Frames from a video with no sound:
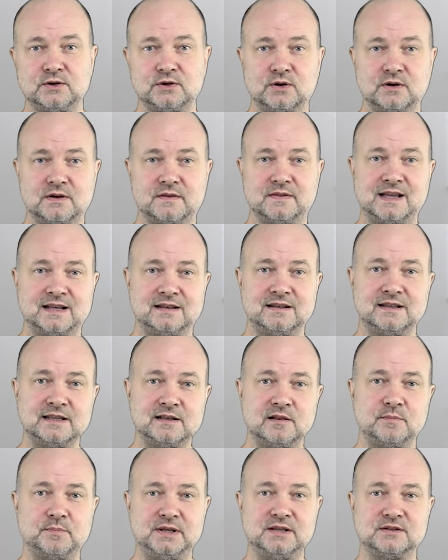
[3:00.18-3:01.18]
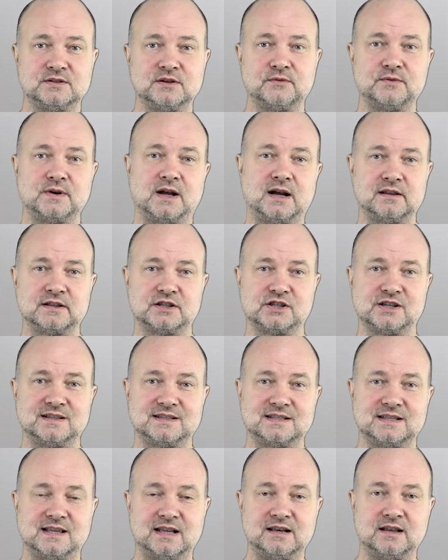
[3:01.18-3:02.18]
took that little piece of knowledge
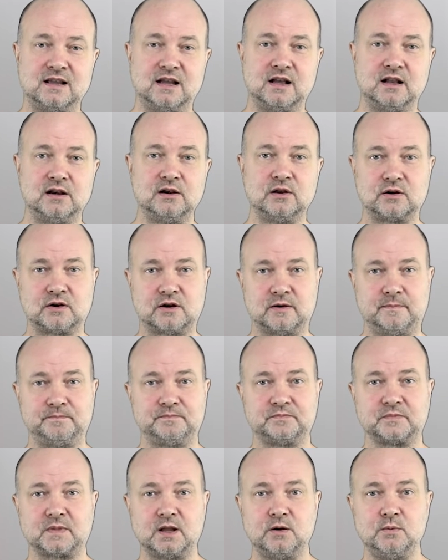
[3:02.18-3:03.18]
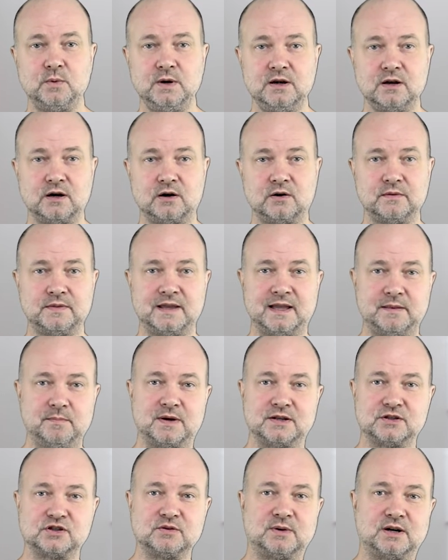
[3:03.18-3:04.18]
and said, look, we know that
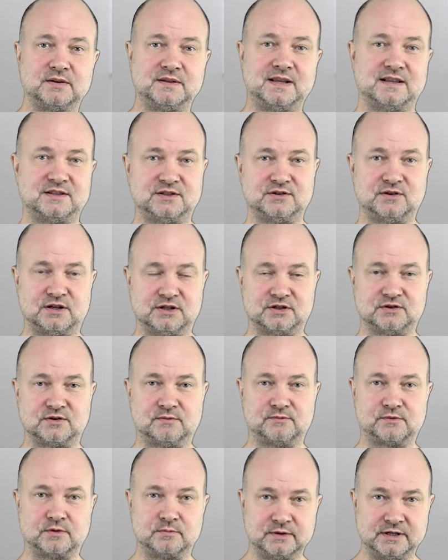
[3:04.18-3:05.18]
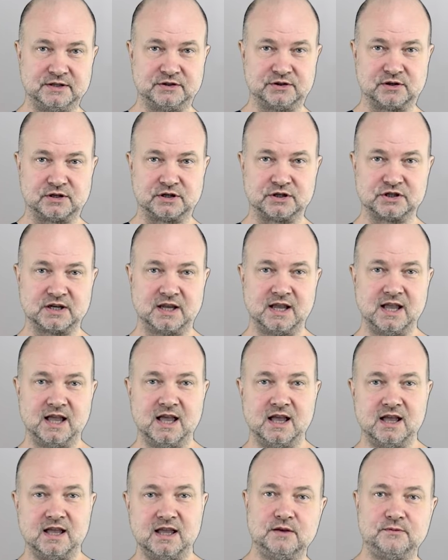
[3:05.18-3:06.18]
much about testosterone from research.
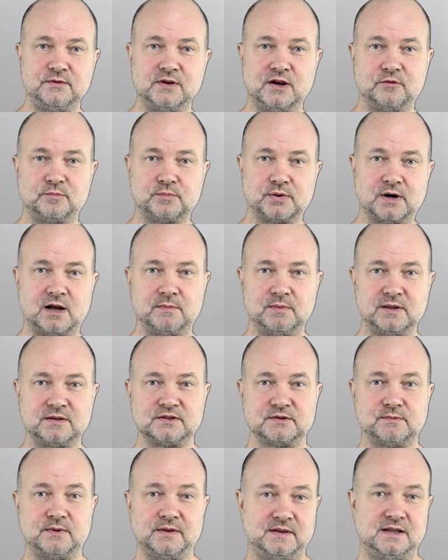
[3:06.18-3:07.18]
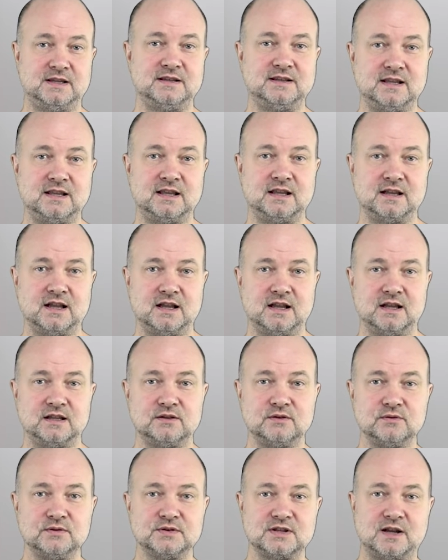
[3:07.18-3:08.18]
If you have problems with ED,
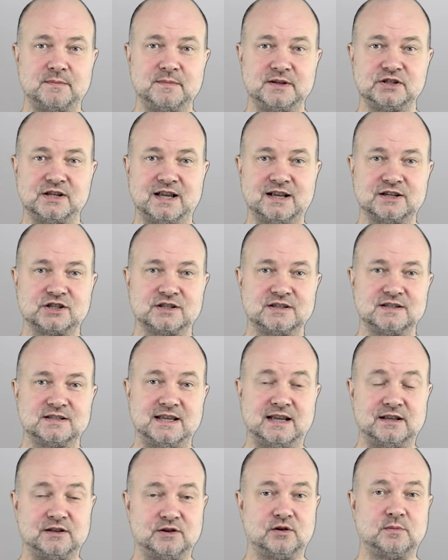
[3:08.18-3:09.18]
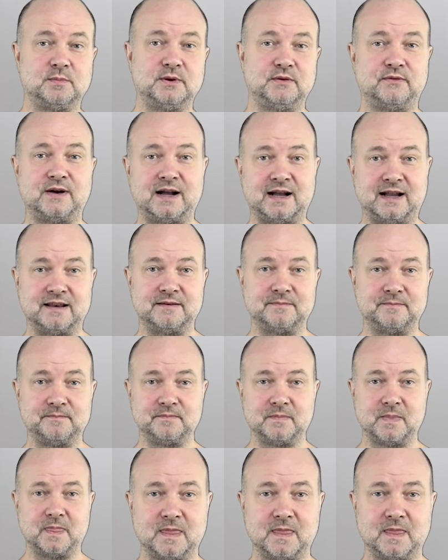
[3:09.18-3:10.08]
do some injections and you'll be fine.